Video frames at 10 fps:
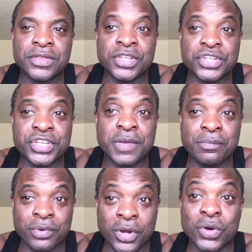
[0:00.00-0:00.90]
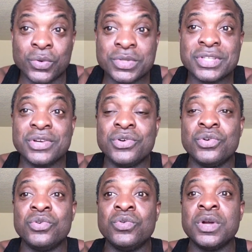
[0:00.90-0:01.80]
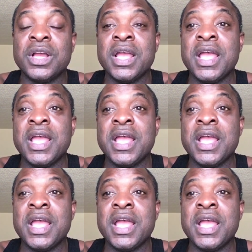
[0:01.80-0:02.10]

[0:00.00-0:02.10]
the gym bros who